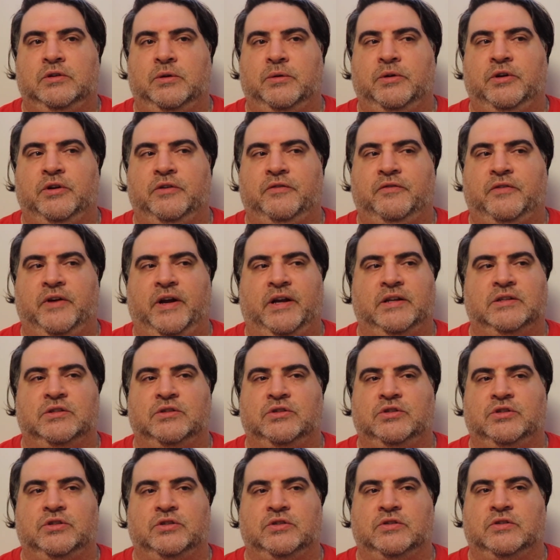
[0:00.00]
were good fights.
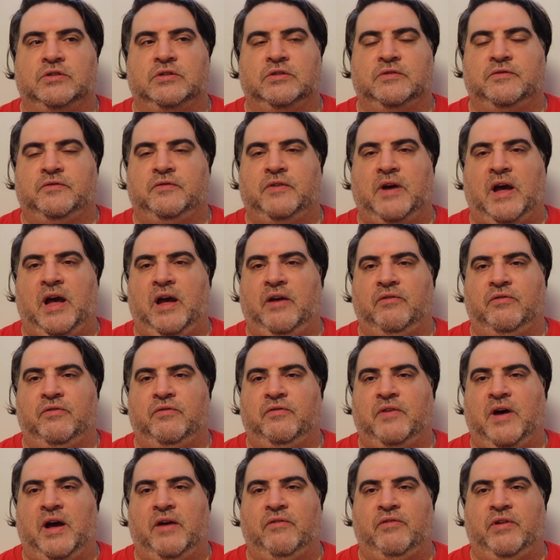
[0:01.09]
It's just five
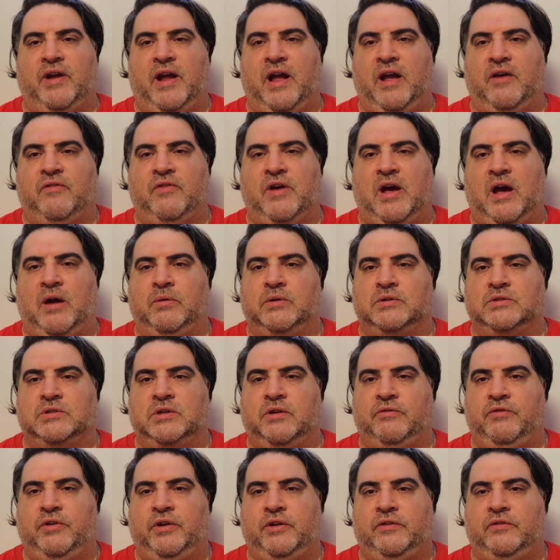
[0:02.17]
and a half hours
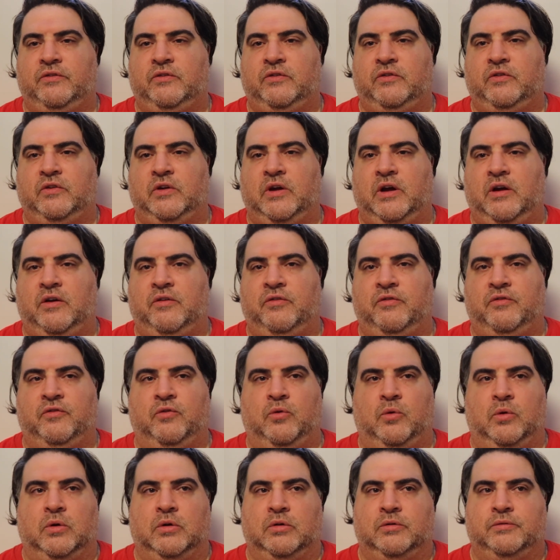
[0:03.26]
of it
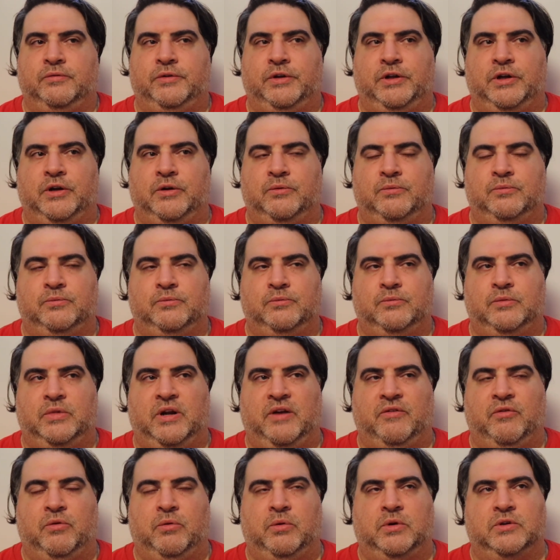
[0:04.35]
for, you know,
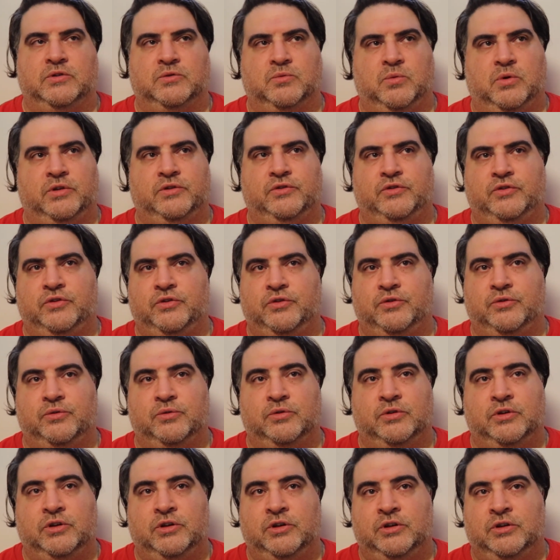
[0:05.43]
whatever it was, 1, 2,
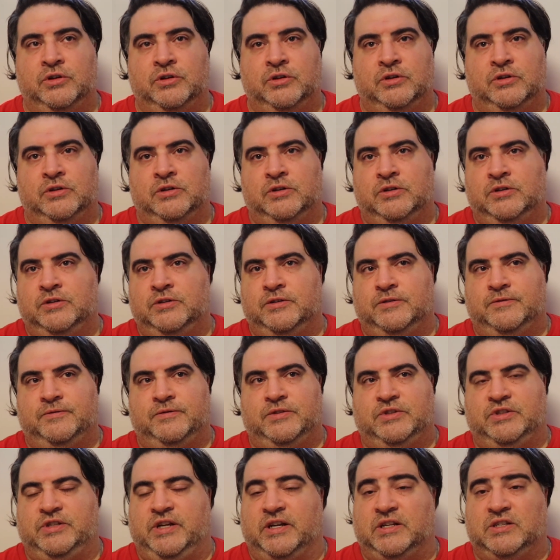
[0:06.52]

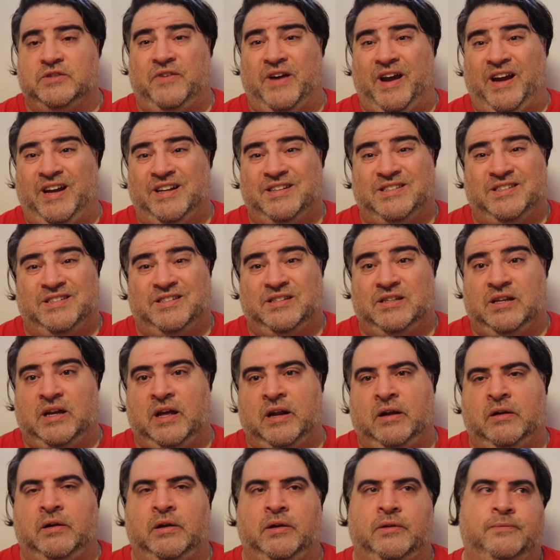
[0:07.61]
6 fights. I
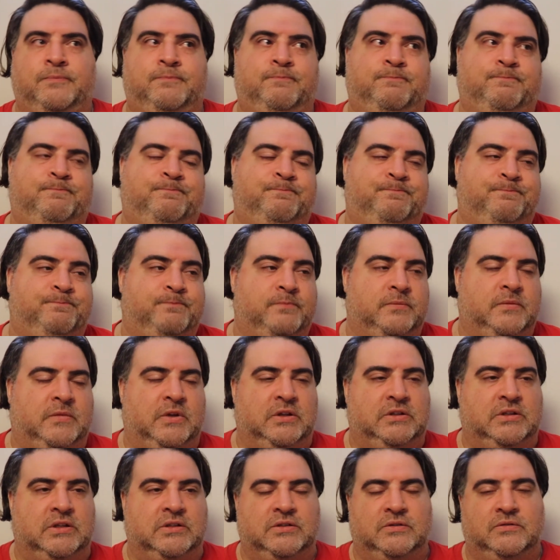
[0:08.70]
don't know.
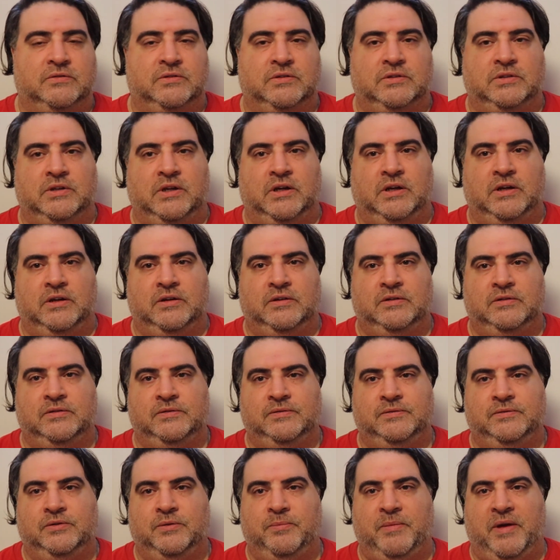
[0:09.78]
That doesn't,
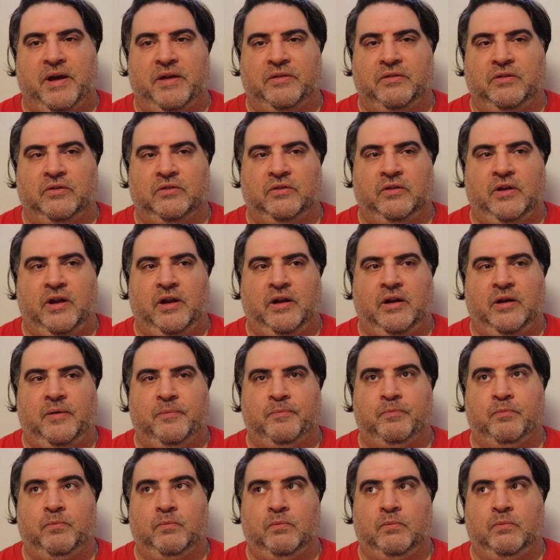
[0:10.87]
the math doesn't add up.